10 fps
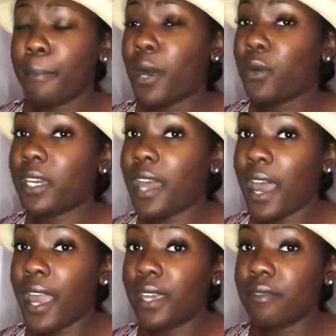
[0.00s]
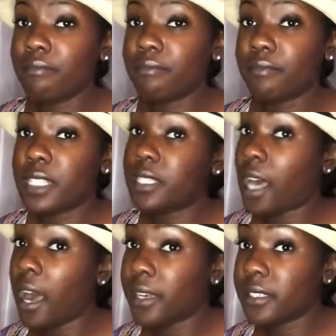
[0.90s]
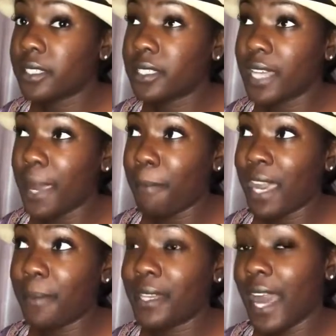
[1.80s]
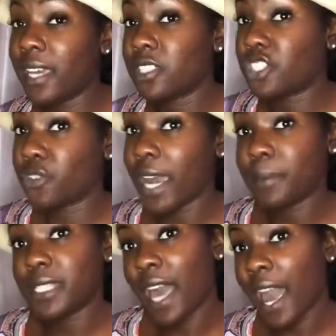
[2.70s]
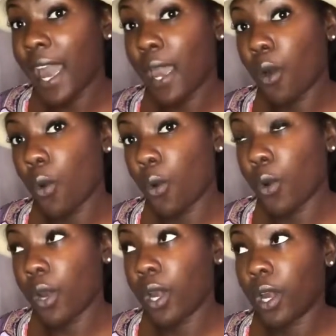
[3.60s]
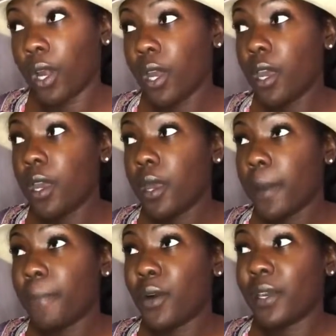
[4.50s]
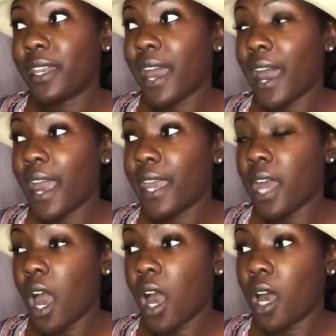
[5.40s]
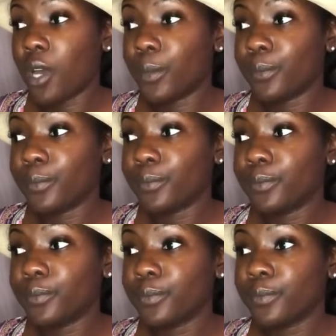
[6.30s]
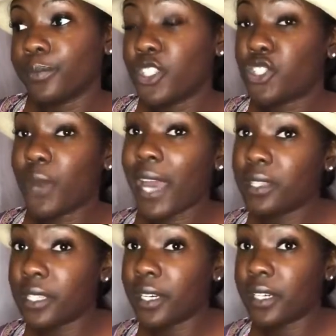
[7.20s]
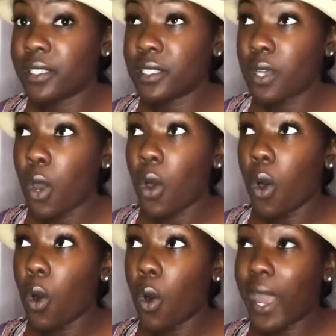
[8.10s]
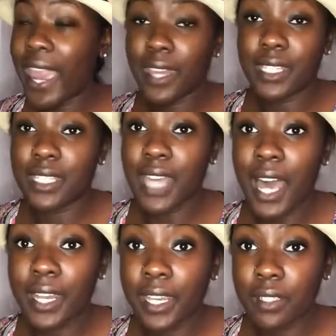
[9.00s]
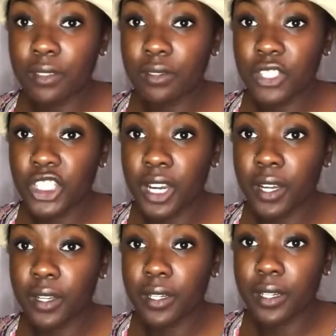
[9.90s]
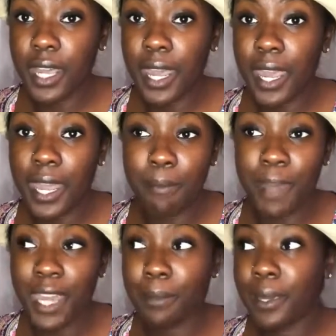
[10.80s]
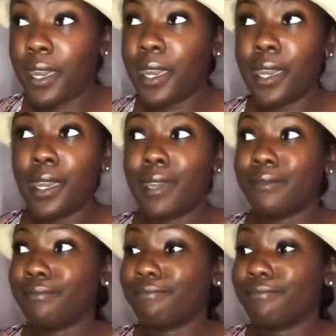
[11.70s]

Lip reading: polka dot socks and maybe like a striped tie, or polka dot trousers and a solid shirt, and maybe